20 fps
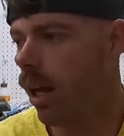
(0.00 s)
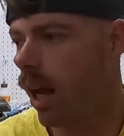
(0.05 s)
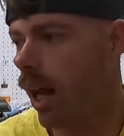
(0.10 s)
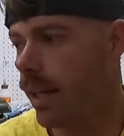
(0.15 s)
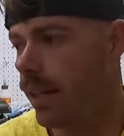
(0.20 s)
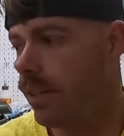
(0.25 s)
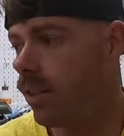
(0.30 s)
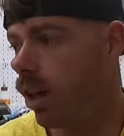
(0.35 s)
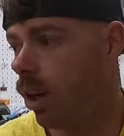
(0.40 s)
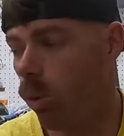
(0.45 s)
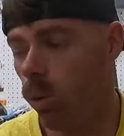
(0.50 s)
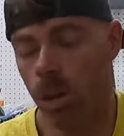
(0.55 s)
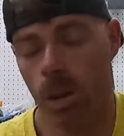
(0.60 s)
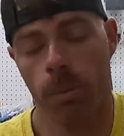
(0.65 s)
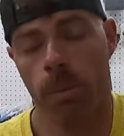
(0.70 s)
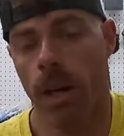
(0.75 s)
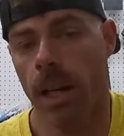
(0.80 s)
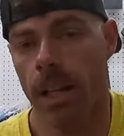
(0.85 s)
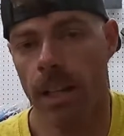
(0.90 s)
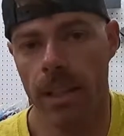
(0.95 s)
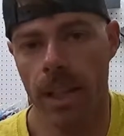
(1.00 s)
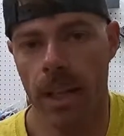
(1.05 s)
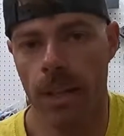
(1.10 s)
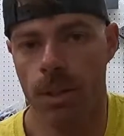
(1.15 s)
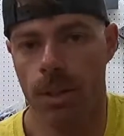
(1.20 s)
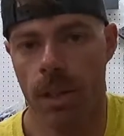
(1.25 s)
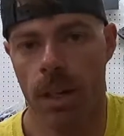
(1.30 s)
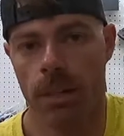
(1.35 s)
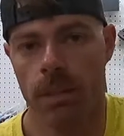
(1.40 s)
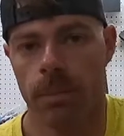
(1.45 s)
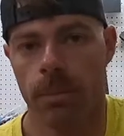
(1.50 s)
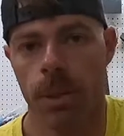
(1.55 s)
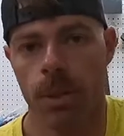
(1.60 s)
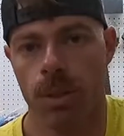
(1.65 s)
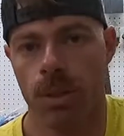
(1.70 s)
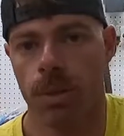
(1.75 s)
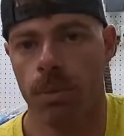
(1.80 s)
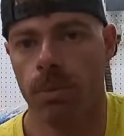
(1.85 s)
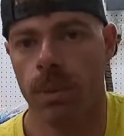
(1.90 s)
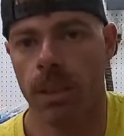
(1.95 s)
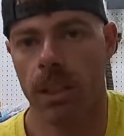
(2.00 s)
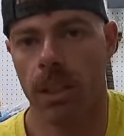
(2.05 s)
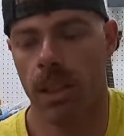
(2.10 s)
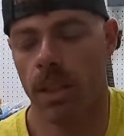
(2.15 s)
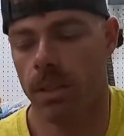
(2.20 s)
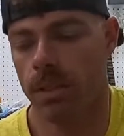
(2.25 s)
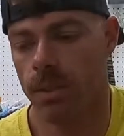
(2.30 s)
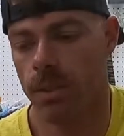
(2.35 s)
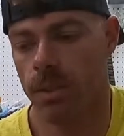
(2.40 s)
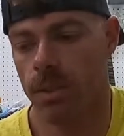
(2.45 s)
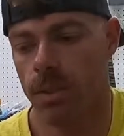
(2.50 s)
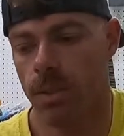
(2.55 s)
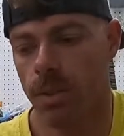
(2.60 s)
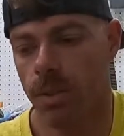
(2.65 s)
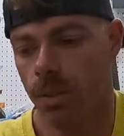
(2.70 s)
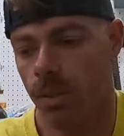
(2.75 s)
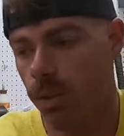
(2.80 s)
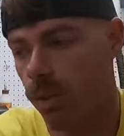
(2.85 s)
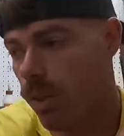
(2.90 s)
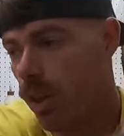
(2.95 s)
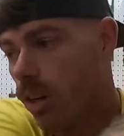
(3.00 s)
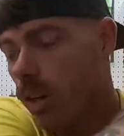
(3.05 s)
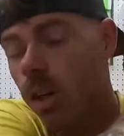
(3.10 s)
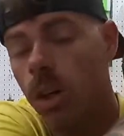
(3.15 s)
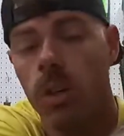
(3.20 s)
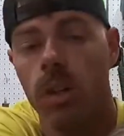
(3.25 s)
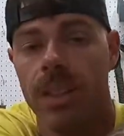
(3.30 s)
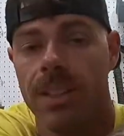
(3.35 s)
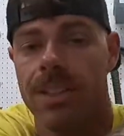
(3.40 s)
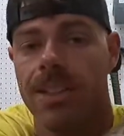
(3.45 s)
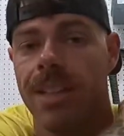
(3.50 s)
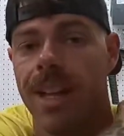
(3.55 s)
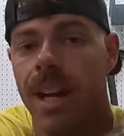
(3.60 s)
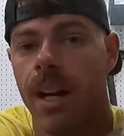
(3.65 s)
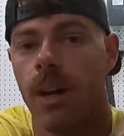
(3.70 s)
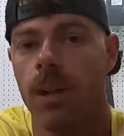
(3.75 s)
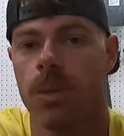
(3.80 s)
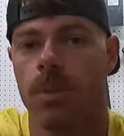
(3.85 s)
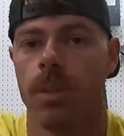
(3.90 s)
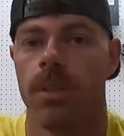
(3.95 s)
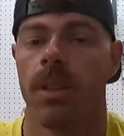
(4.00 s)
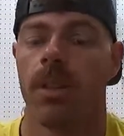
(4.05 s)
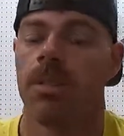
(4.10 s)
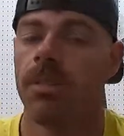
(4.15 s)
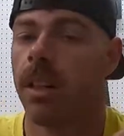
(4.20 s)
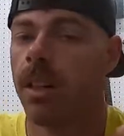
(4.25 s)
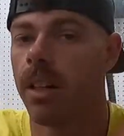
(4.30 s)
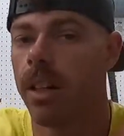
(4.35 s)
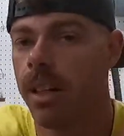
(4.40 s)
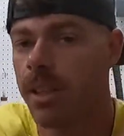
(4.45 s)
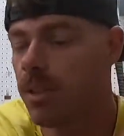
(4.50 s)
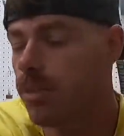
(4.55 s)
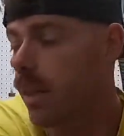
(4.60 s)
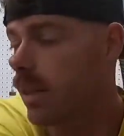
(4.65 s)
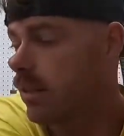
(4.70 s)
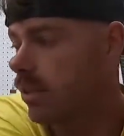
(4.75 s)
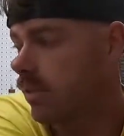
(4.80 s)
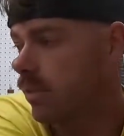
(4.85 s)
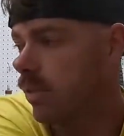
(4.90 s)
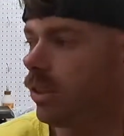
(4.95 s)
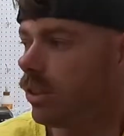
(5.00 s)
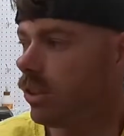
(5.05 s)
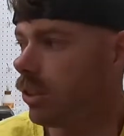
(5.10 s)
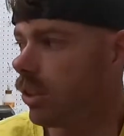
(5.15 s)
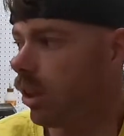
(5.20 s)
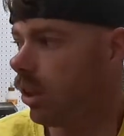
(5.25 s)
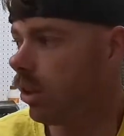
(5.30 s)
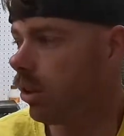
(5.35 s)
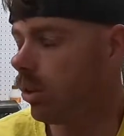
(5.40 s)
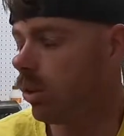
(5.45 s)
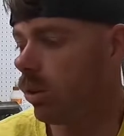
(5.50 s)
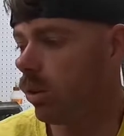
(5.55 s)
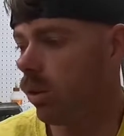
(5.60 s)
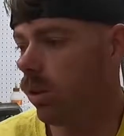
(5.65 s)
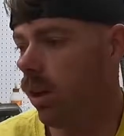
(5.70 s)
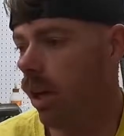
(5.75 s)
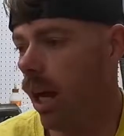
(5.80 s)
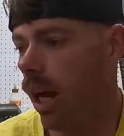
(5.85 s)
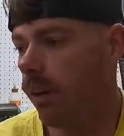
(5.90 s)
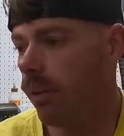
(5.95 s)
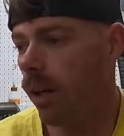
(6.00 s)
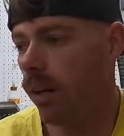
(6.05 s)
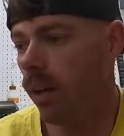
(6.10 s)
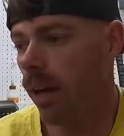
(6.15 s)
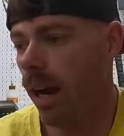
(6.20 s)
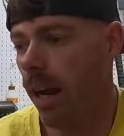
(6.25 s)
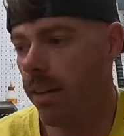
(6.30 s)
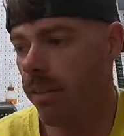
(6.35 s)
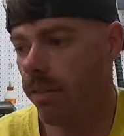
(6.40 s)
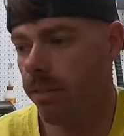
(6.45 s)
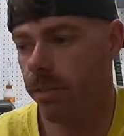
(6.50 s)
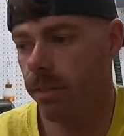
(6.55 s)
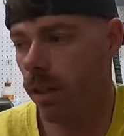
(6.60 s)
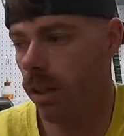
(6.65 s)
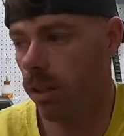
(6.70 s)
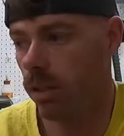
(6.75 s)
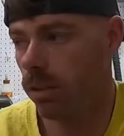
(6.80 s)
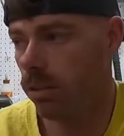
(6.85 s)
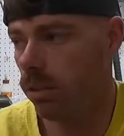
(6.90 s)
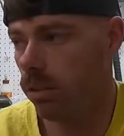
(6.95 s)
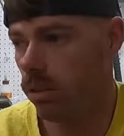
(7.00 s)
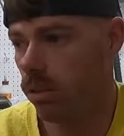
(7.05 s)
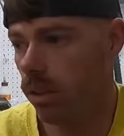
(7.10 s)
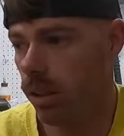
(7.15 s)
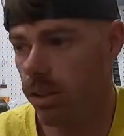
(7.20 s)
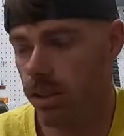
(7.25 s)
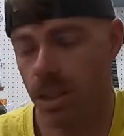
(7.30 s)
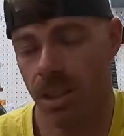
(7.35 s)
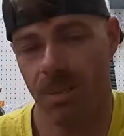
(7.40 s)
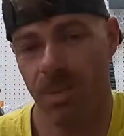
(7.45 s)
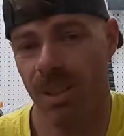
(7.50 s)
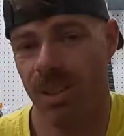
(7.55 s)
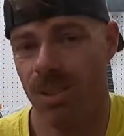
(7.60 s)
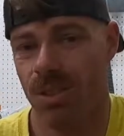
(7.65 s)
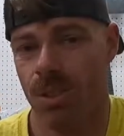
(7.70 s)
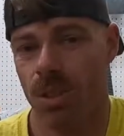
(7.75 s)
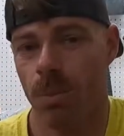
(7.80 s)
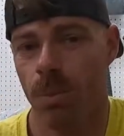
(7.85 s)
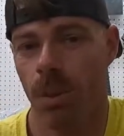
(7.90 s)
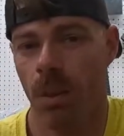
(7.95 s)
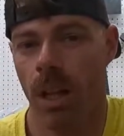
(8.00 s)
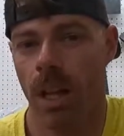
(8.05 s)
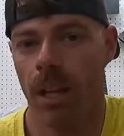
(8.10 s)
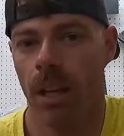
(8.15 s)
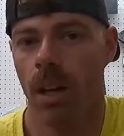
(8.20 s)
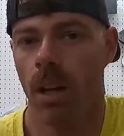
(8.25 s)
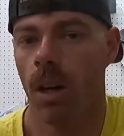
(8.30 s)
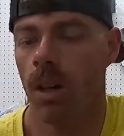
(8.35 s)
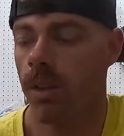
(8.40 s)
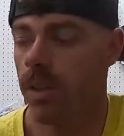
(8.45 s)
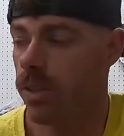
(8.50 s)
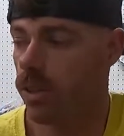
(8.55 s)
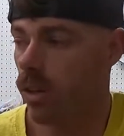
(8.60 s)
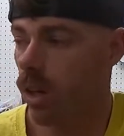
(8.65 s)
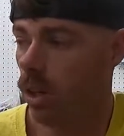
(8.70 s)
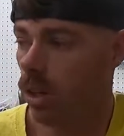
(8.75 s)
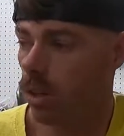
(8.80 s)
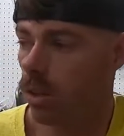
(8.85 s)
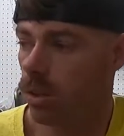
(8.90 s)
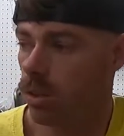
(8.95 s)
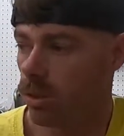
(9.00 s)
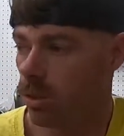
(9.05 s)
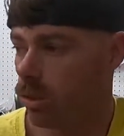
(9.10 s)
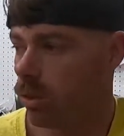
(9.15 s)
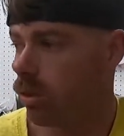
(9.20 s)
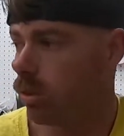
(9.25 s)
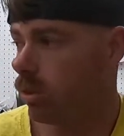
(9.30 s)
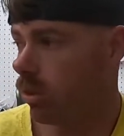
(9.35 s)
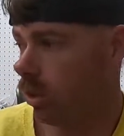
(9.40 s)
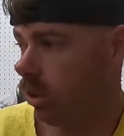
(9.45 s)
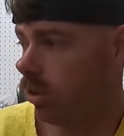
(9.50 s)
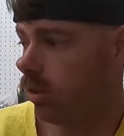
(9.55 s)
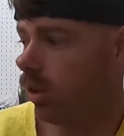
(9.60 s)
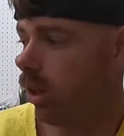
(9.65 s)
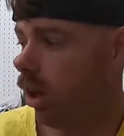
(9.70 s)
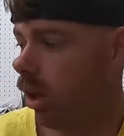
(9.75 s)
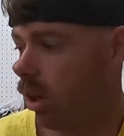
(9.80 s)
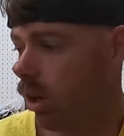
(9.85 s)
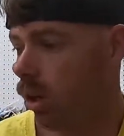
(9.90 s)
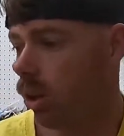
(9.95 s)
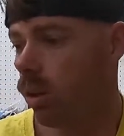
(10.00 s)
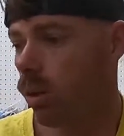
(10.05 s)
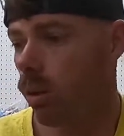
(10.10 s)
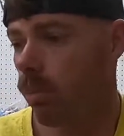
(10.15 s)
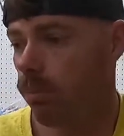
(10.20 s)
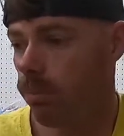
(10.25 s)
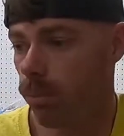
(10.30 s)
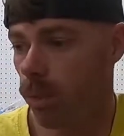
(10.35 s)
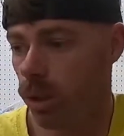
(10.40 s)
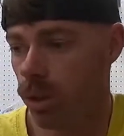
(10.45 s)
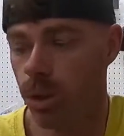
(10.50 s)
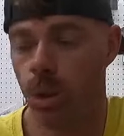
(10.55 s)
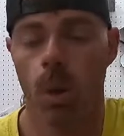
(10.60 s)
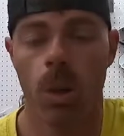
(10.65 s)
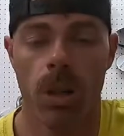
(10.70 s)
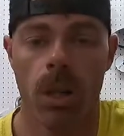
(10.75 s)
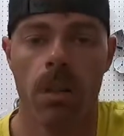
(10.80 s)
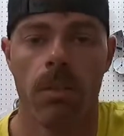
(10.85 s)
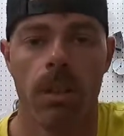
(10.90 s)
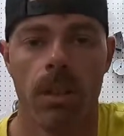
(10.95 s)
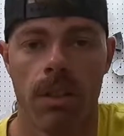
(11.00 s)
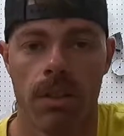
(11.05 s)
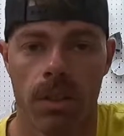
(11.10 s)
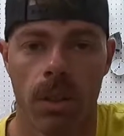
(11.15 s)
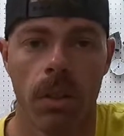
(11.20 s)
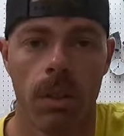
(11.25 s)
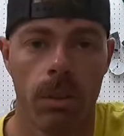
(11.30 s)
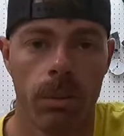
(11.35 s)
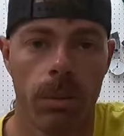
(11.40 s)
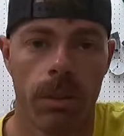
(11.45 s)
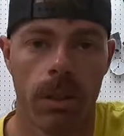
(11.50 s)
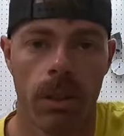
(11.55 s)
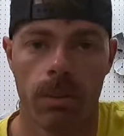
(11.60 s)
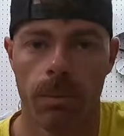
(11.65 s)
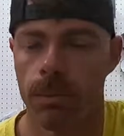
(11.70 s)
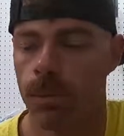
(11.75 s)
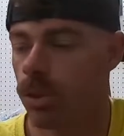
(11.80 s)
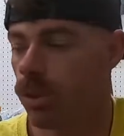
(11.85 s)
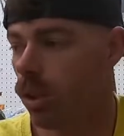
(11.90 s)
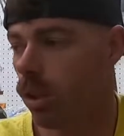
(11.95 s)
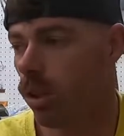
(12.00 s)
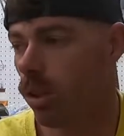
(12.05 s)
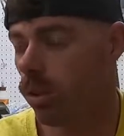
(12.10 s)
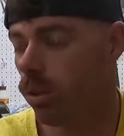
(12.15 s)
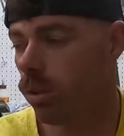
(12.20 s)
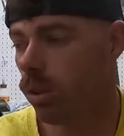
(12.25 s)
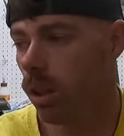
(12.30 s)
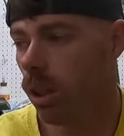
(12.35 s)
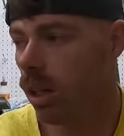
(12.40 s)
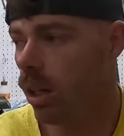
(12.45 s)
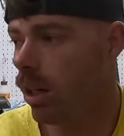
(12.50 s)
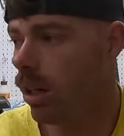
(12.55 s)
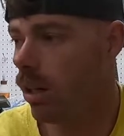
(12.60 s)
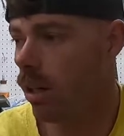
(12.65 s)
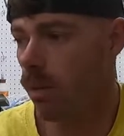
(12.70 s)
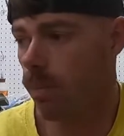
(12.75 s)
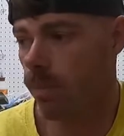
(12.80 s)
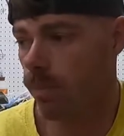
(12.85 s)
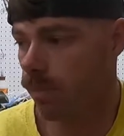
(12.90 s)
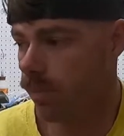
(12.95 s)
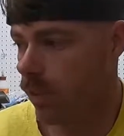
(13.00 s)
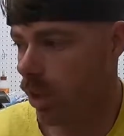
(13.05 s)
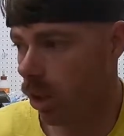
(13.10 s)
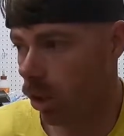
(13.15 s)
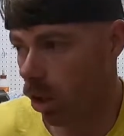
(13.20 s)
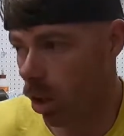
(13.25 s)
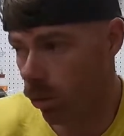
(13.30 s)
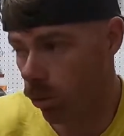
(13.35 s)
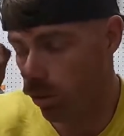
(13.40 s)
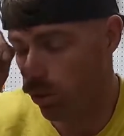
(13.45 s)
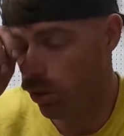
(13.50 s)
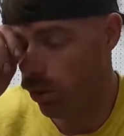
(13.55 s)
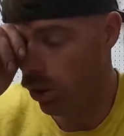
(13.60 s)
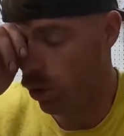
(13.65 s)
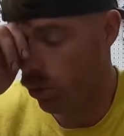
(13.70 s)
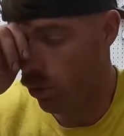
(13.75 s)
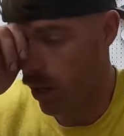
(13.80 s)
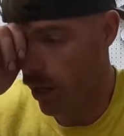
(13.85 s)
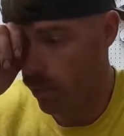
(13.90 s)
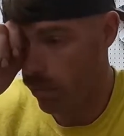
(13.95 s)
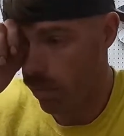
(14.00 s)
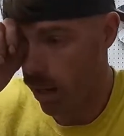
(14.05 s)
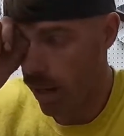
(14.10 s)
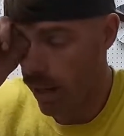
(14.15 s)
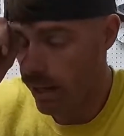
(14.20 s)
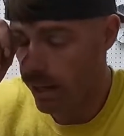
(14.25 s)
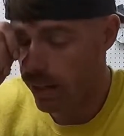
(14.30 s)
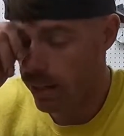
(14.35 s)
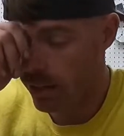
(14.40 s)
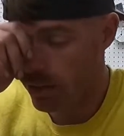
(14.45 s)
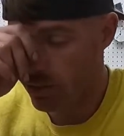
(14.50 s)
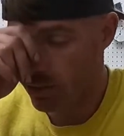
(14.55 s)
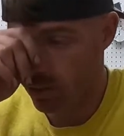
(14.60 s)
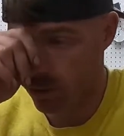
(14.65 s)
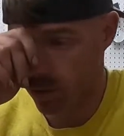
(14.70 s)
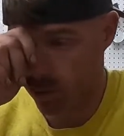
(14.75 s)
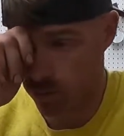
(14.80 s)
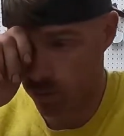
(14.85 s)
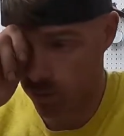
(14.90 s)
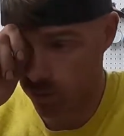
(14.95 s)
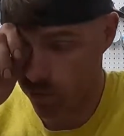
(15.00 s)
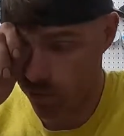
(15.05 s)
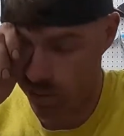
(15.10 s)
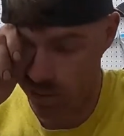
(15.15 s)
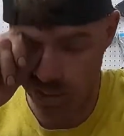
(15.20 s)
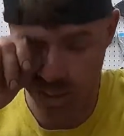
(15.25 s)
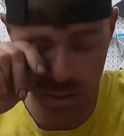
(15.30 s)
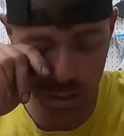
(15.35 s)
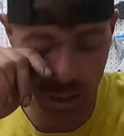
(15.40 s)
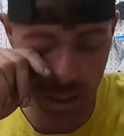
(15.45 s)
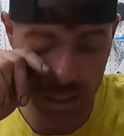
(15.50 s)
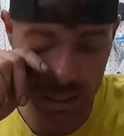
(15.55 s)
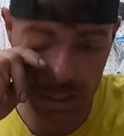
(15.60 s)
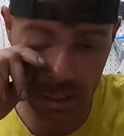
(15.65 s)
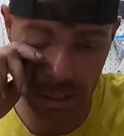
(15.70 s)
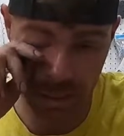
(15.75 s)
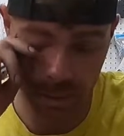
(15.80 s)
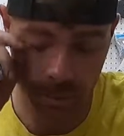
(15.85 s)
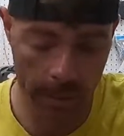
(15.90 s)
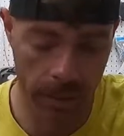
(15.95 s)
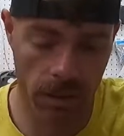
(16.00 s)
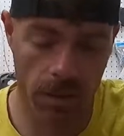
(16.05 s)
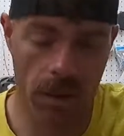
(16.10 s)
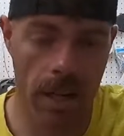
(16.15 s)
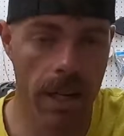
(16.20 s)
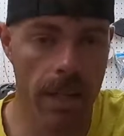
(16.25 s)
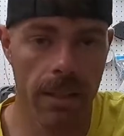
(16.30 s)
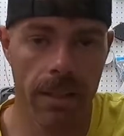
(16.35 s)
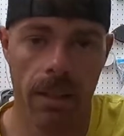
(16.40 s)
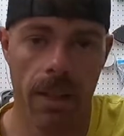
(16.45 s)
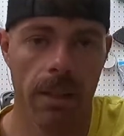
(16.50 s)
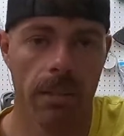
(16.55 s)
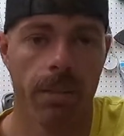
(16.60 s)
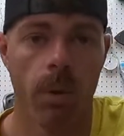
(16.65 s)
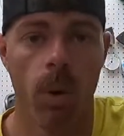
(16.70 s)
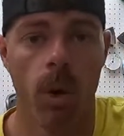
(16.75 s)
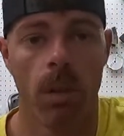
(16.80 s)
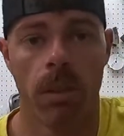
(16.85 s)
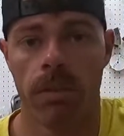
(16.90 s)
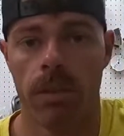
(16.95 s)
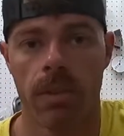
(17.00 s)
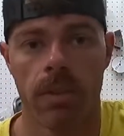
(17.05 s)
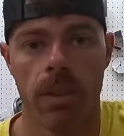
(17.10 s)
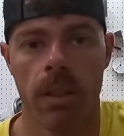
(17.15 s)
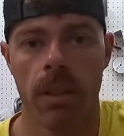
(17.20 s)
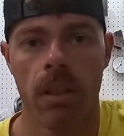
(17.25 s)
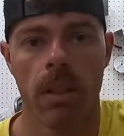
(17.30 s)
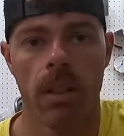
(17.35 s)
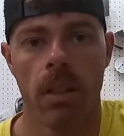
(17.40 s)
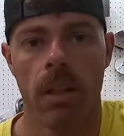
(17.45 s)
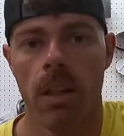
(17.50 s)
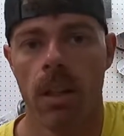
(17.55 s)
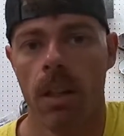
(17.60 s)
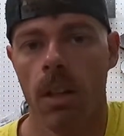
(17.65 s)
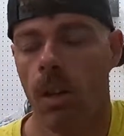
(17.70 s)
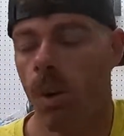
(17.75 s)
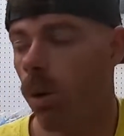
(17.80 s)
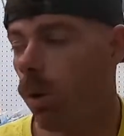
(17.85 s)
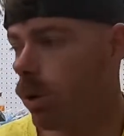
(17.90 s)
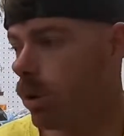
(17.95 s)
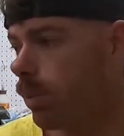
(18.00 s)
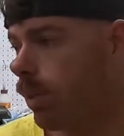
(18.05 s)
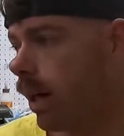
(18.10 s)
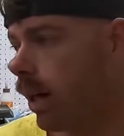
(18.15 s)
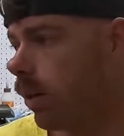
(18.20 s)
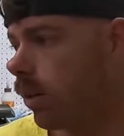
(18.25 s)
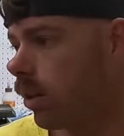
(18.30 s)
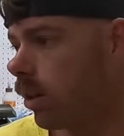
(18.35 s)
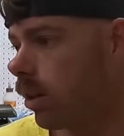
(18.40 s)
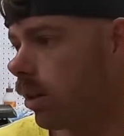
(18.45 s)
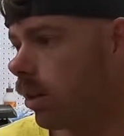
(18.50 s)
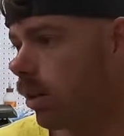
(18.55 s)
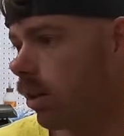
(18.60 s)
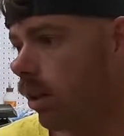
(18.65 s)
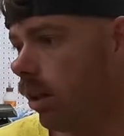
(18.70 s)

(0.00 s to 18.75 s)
I don't want to break that transmission, because they're not only scarce, but they're very expensive. So I'd rather have fun. It's going to be a super light car. These cars are, majority of it is aluminum, so along with the weight bias, I think it's going to be great at 450 horsepower.